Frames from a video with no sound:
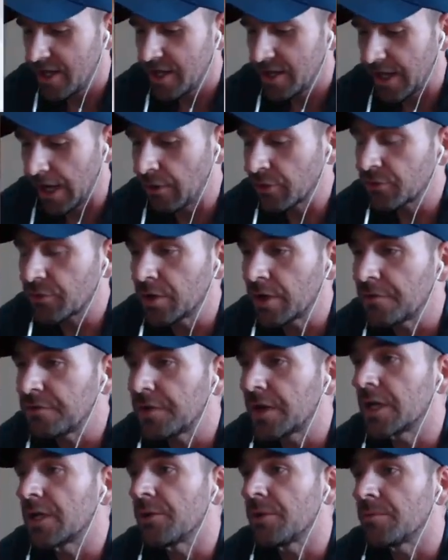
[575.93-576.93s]
That was really
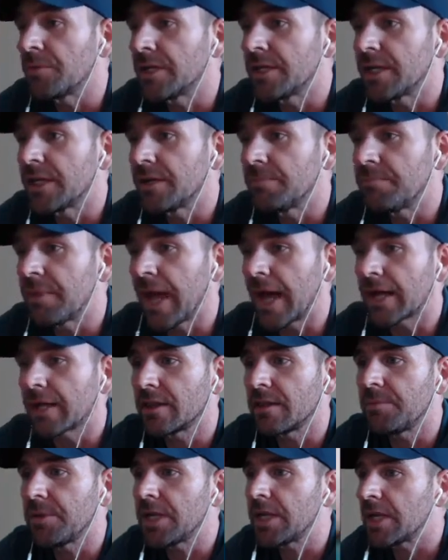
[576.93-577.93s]
funny when we did back
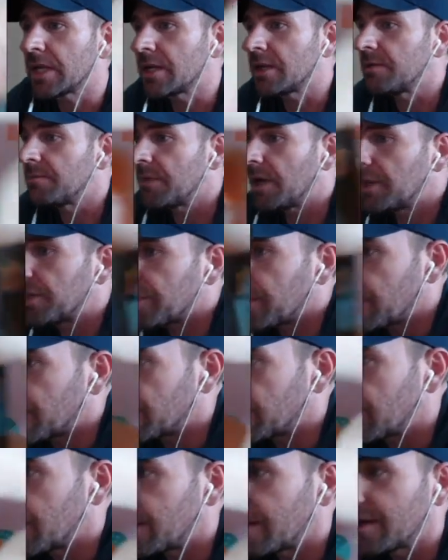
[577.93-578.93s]
in the beginning of the month
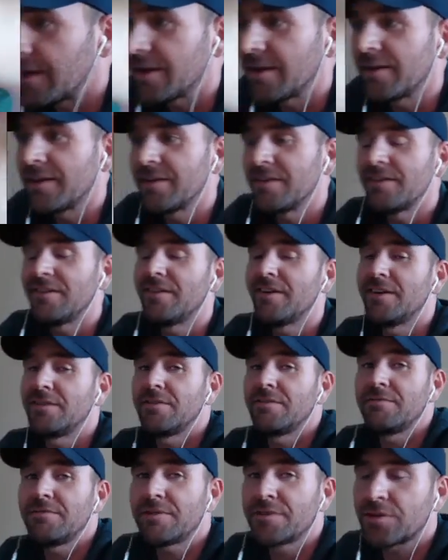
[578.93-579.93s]

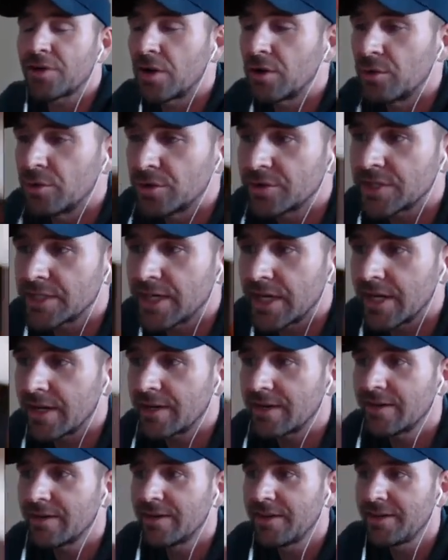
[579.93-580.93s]
on Star Wars
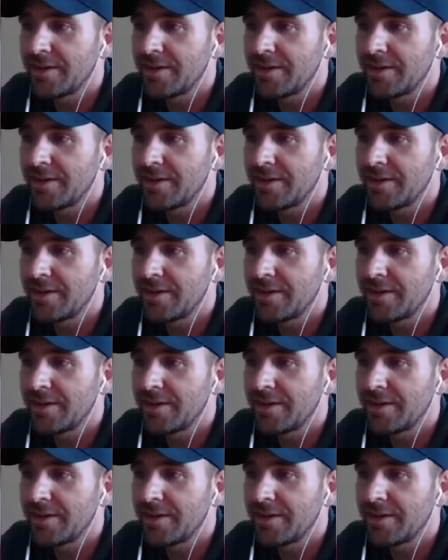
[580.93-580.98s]
Day,